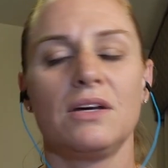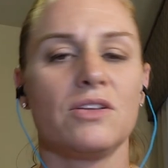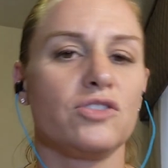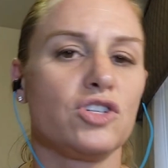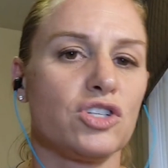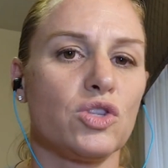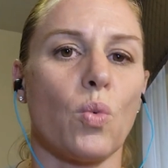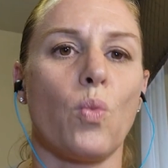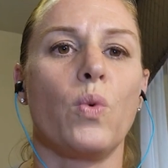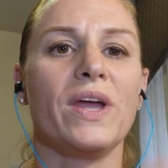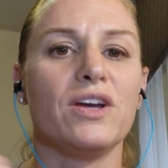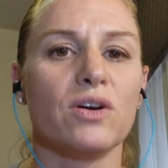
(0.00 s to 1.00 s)
just the
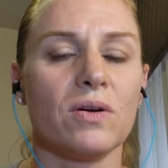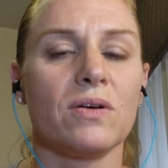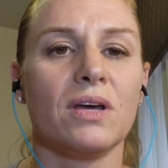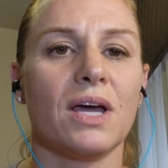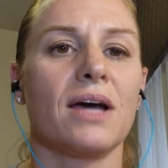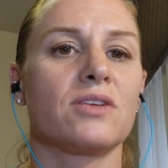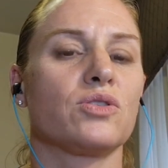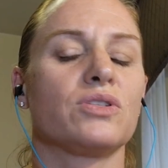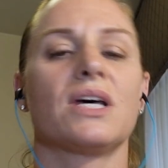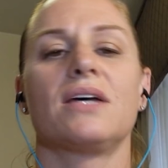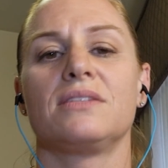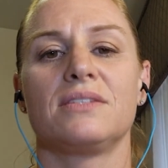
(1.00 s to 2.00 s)
weird
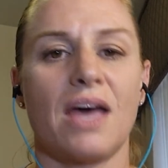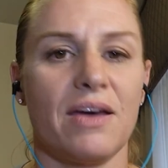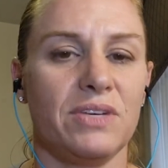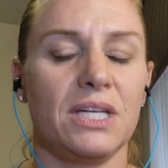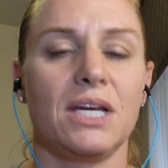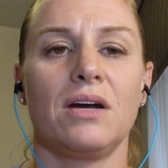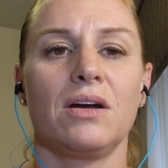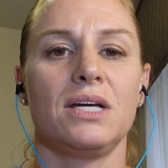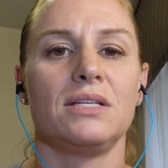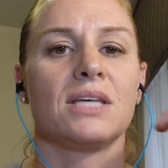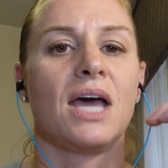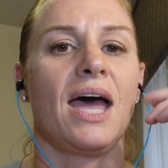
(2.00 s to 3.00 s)
exercises, heavy
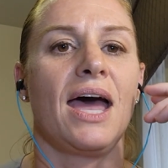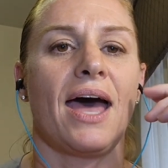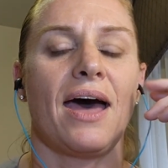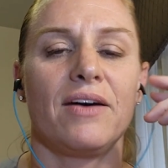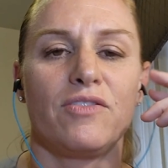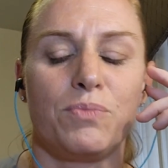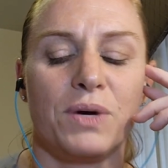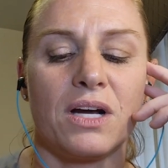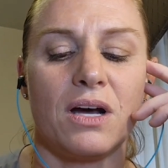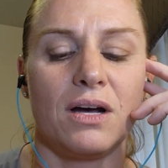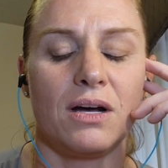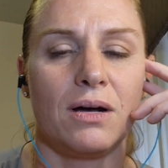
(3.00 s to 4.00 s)
carries have
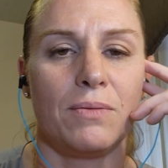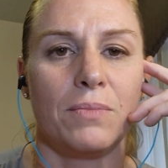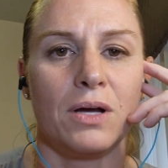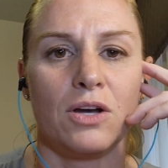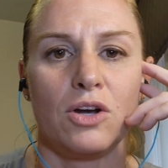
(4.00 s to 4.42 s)
become